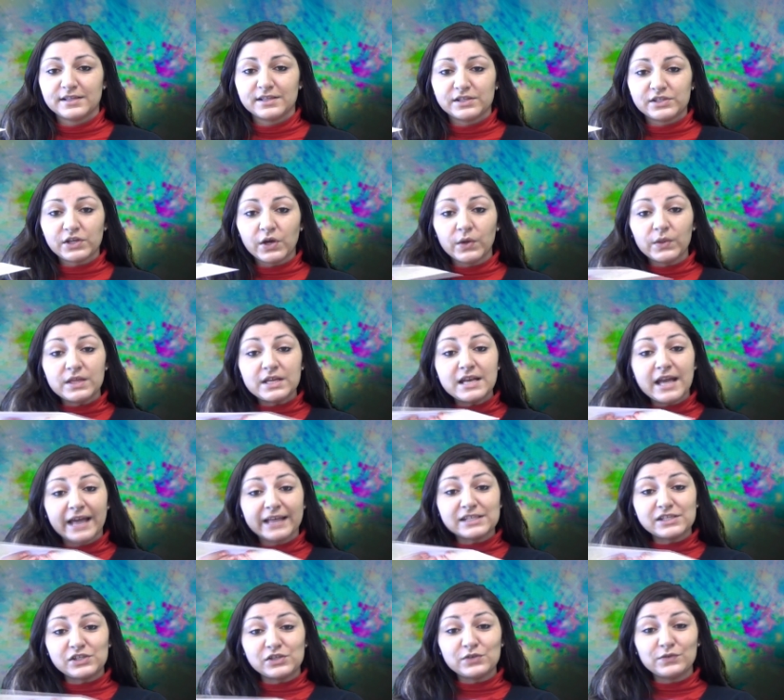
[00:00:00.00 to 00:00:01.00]
So the
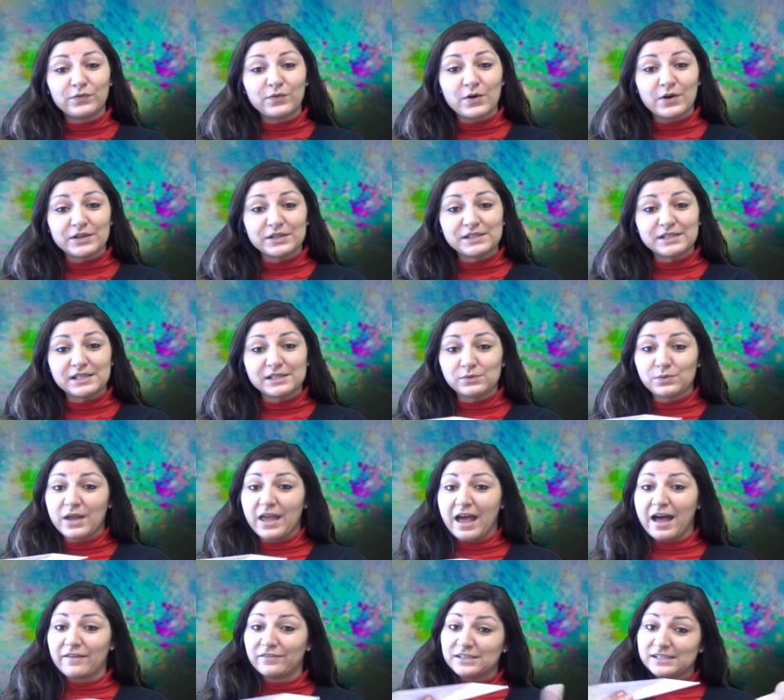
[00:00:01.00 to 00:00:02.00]
next two forces we
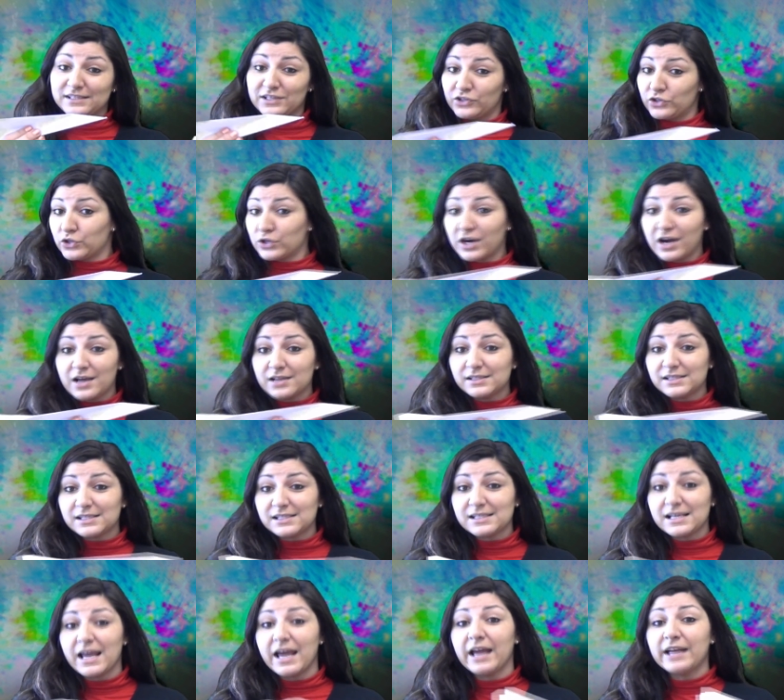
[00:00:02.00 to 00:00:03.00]
have is the
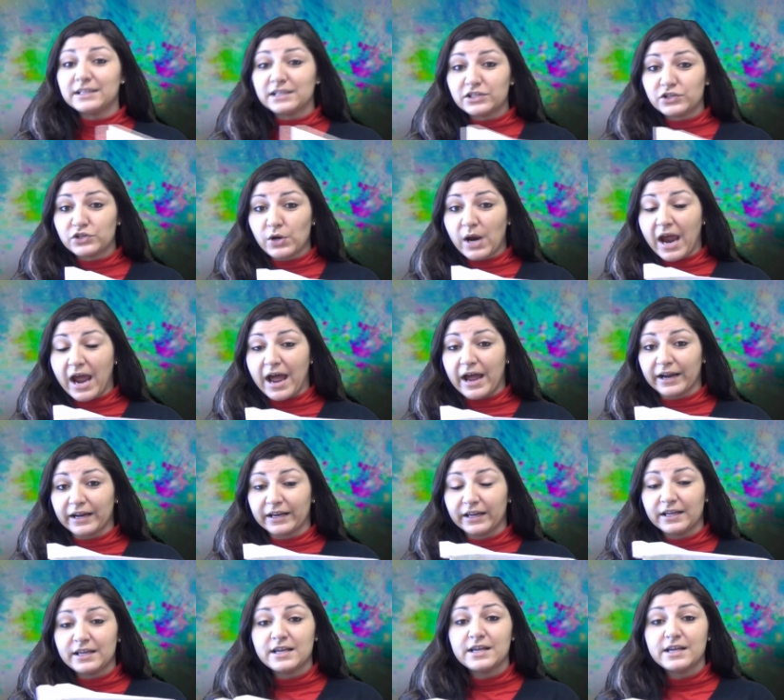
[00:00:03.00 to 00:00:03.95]
thrust and the drag.